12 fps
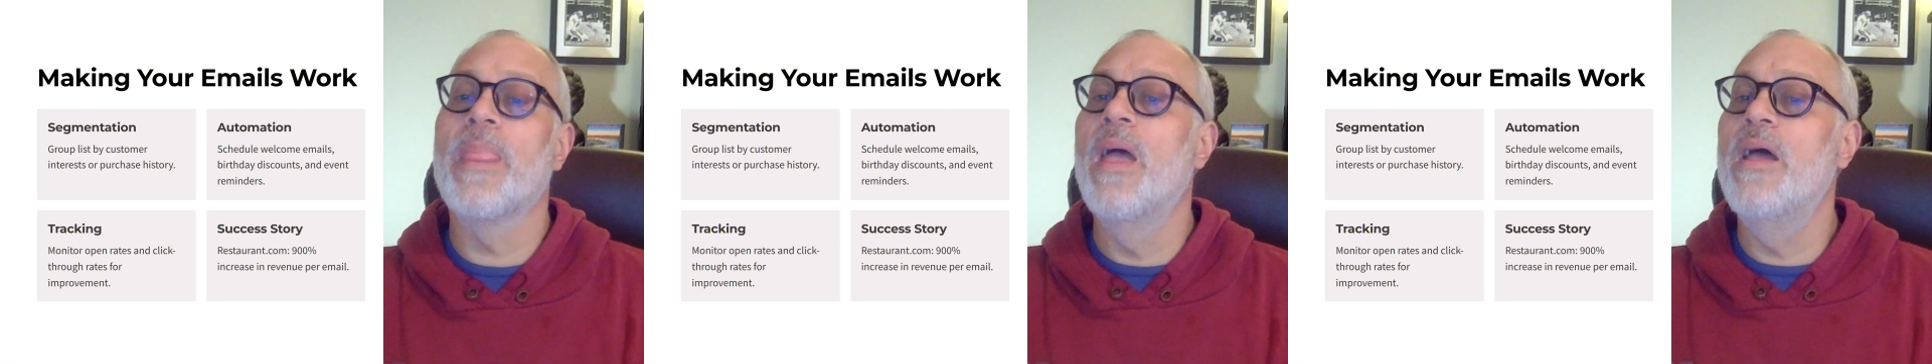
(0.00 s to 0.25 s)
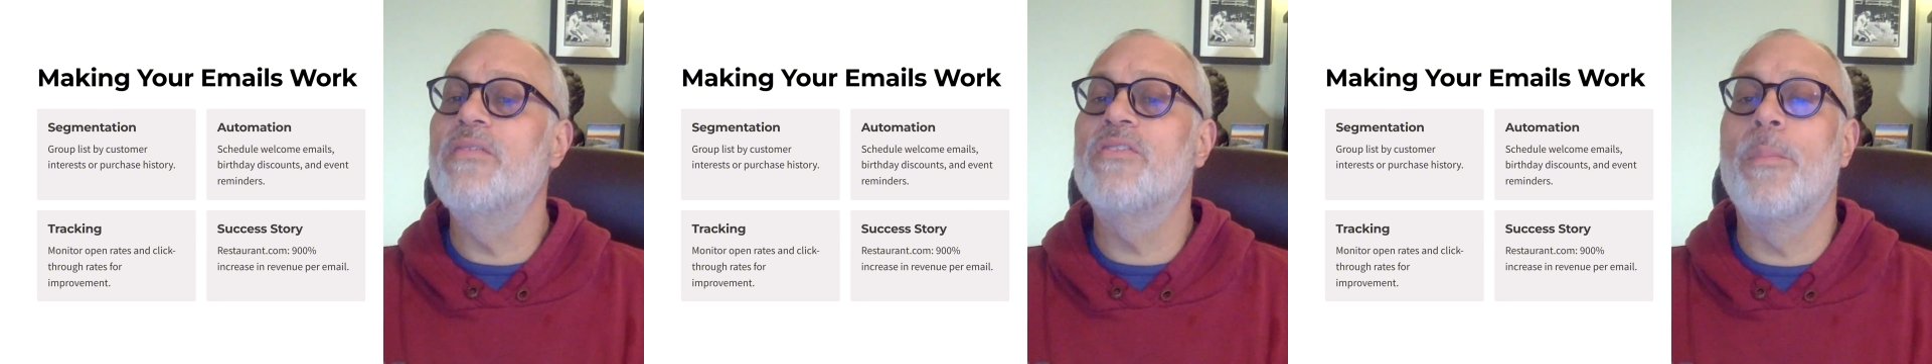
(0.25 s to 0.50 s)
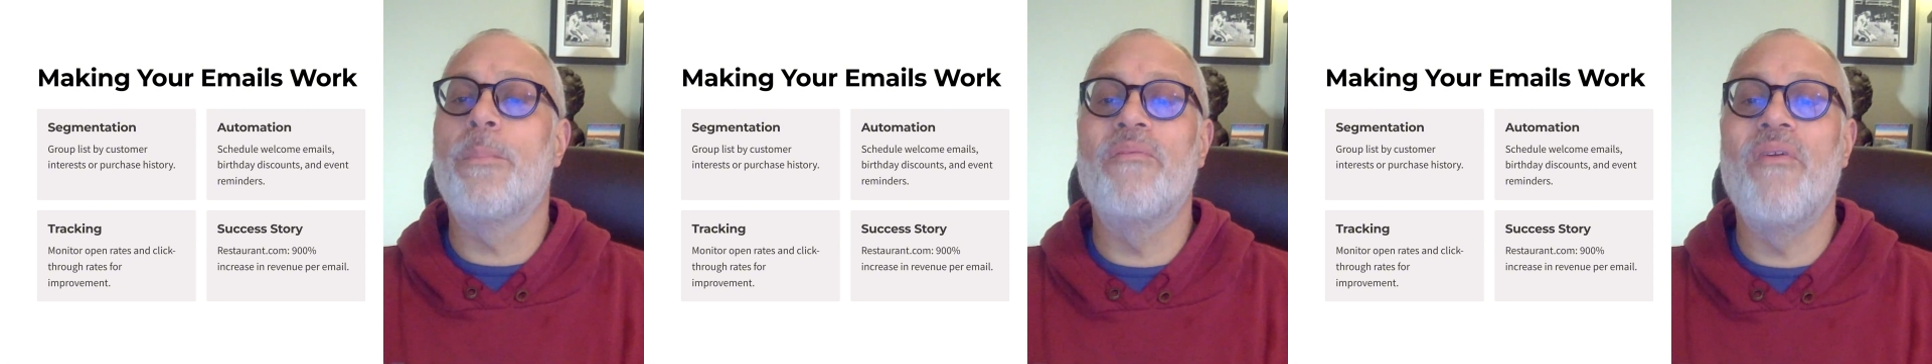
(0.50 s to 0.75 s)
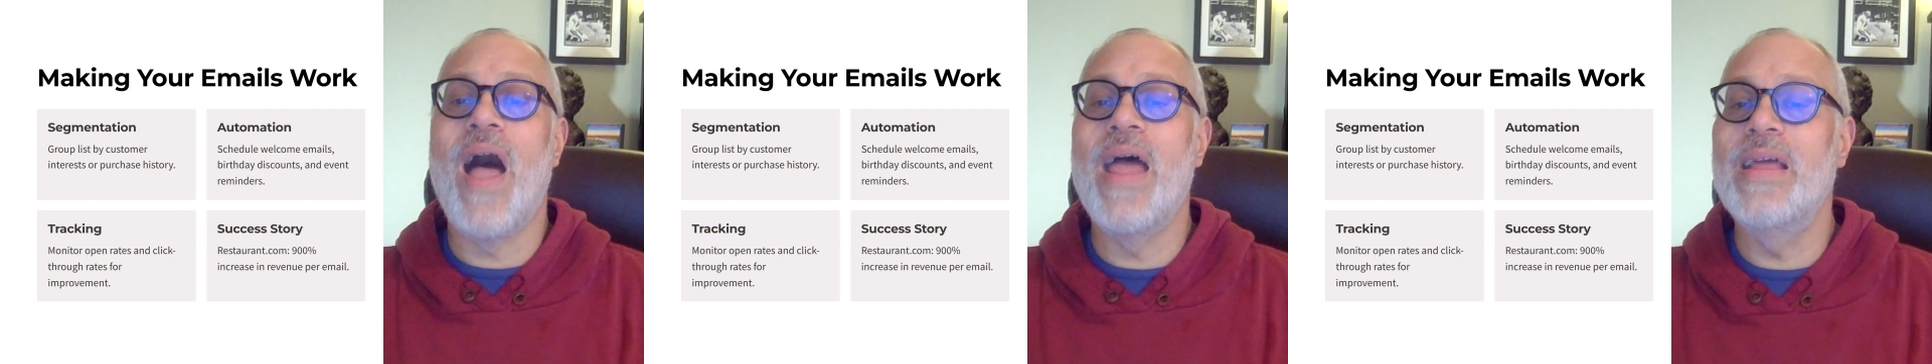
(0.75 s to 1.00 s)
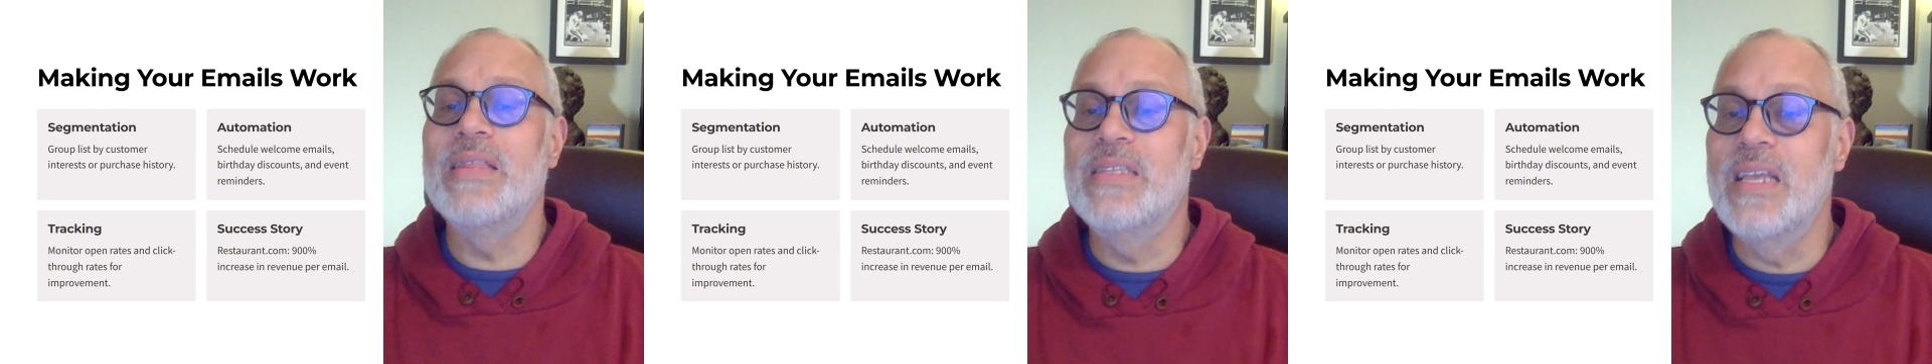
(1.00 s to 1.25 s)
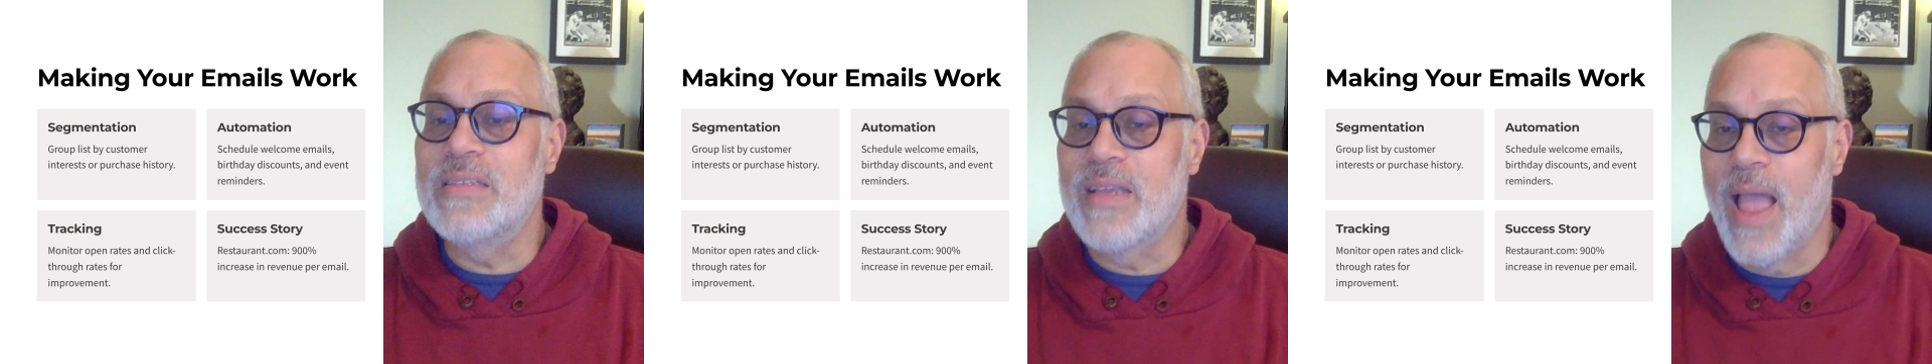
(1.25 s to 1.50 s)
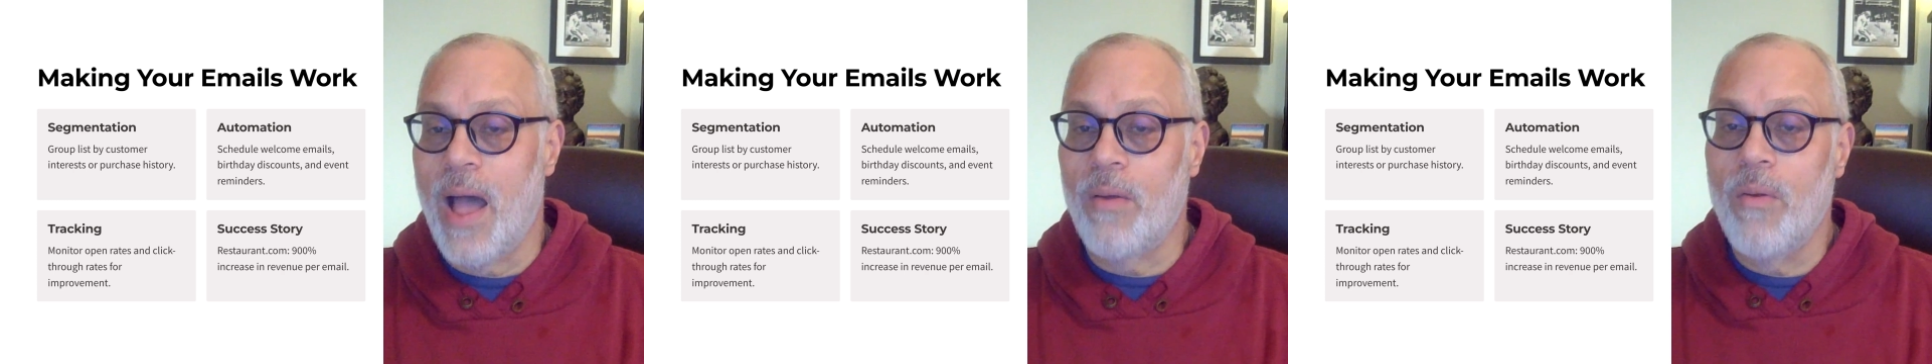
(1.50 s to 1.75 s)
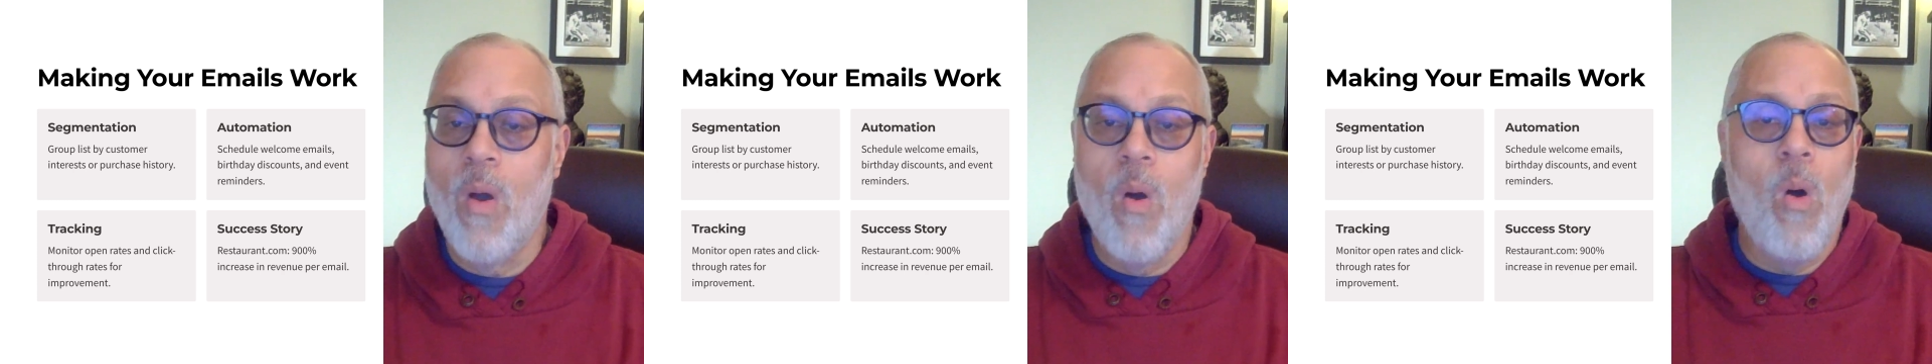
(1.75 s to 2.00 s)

is to provide a discount